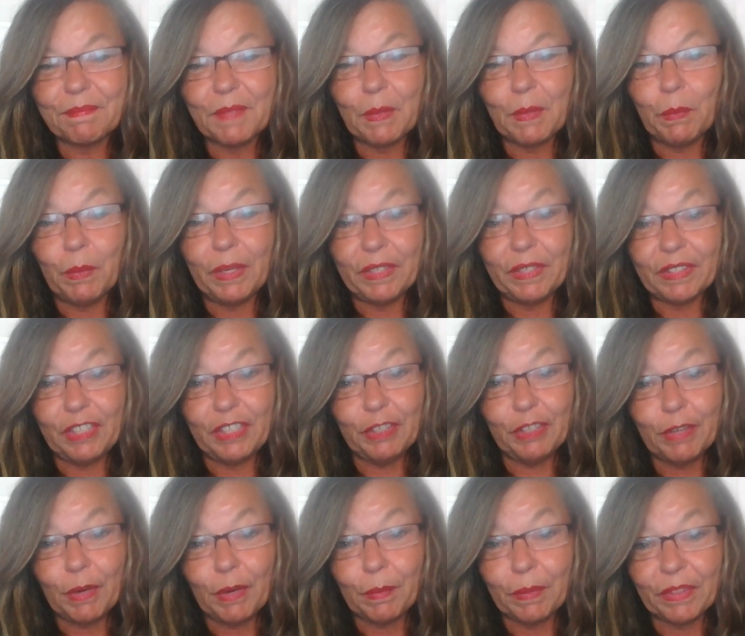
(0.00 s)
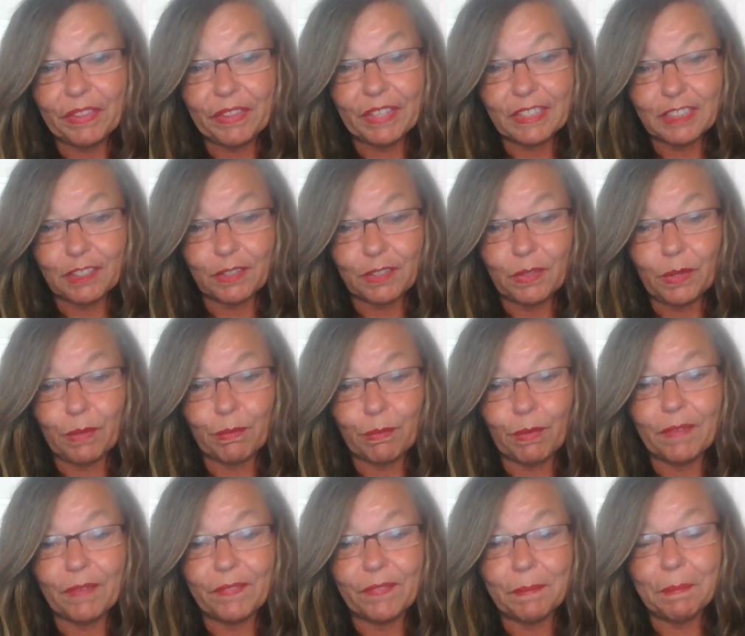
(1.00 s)
When things are going
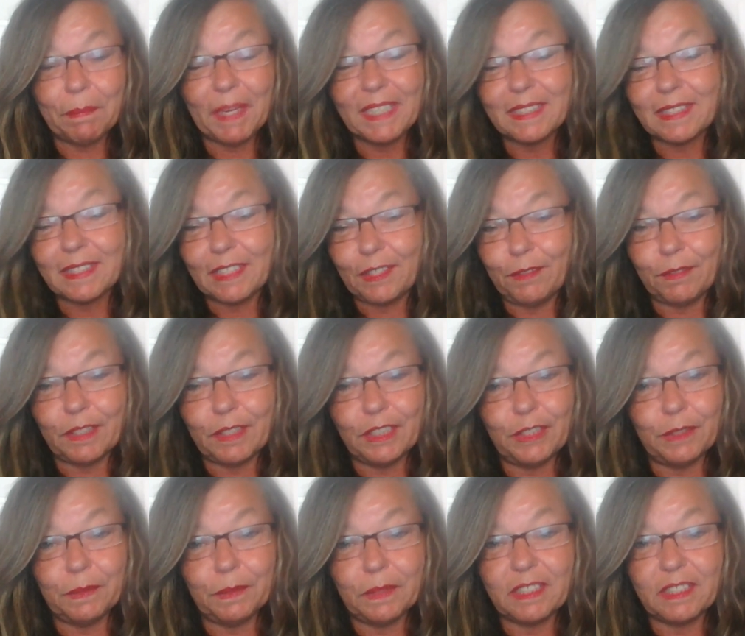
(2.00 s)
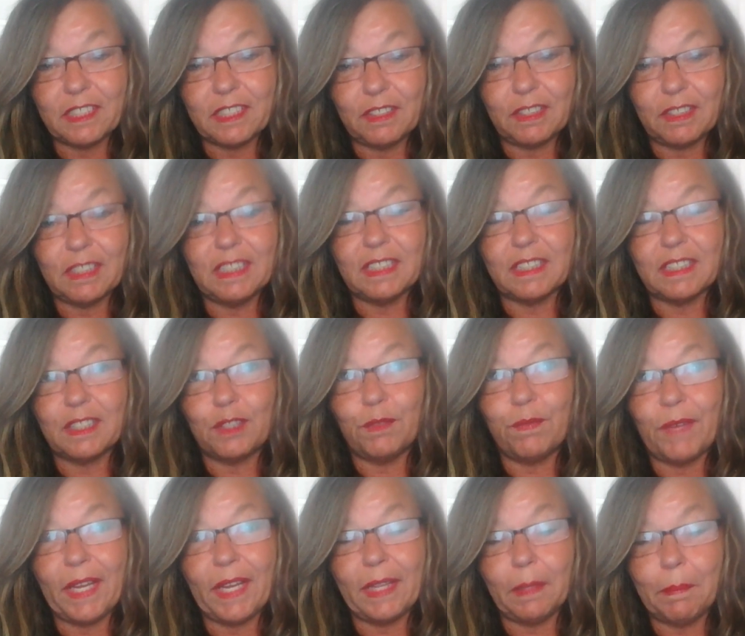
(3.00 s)
rough, the best thing you can do is to
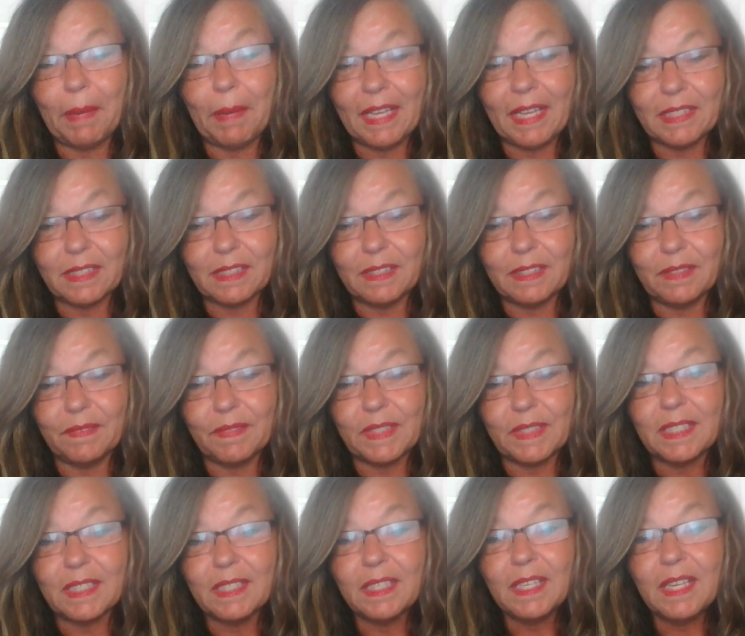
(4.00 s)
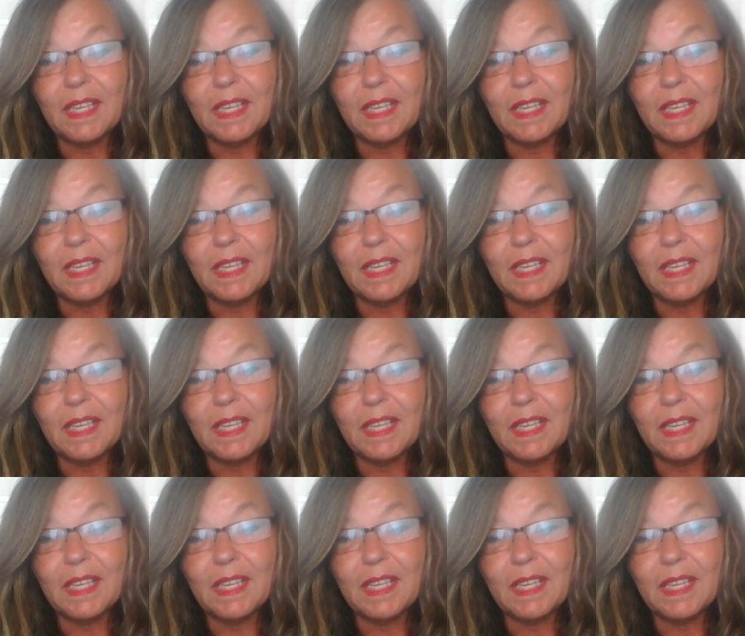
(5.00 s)
find the positives.